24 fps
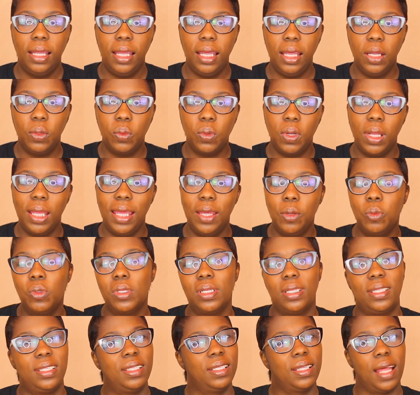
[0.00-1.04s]
It
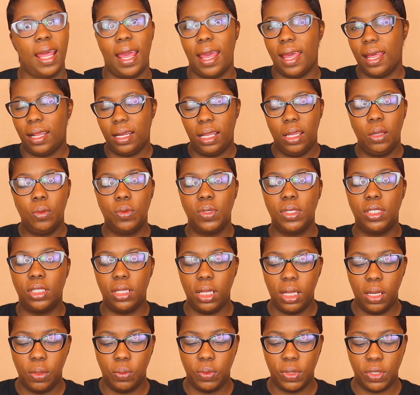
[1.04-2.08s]
was sad. It
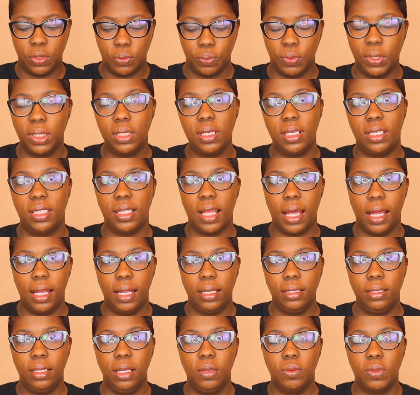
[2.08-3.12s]
was really
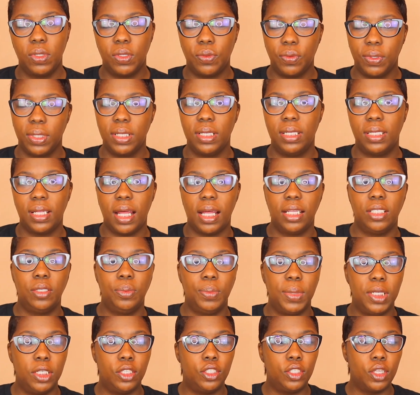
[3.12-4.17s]
sad. It was really sad to
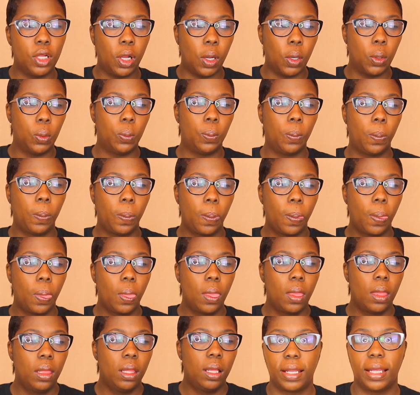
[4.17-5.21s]
me. So
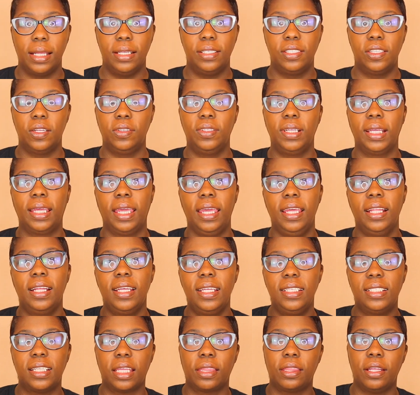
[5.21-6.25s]
Nikita
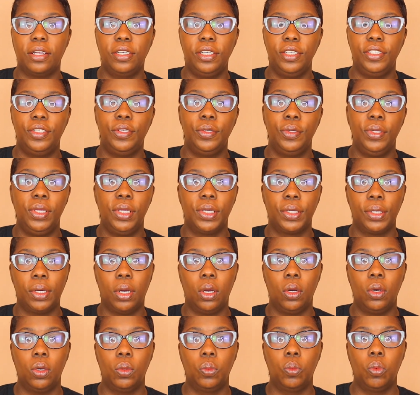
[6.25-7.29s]
is a
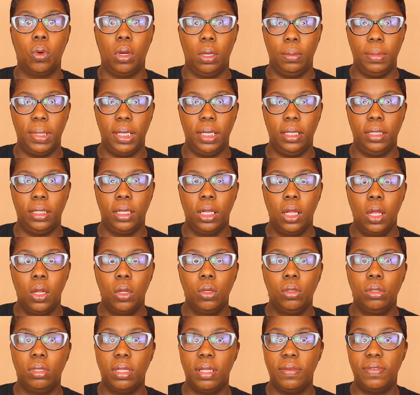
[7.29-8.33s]
32-year-old woman
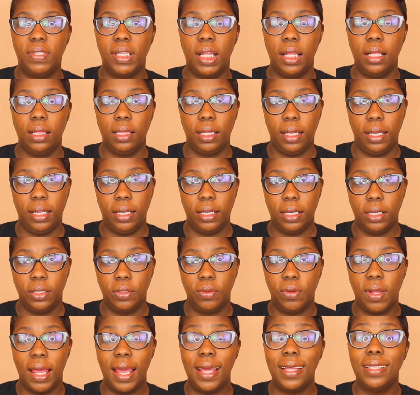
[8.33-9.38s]
who lives in Atlanta
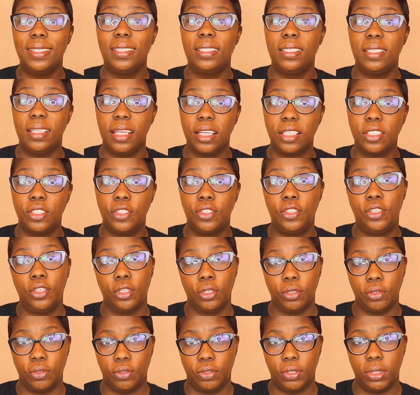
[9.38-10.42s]
who has 6
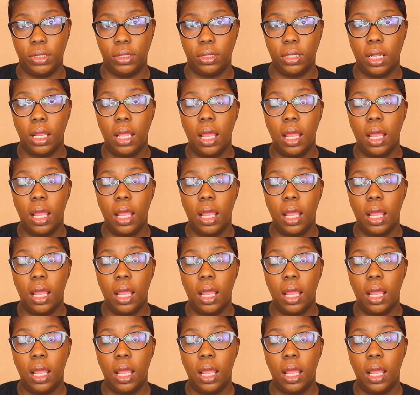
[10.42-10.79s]
children.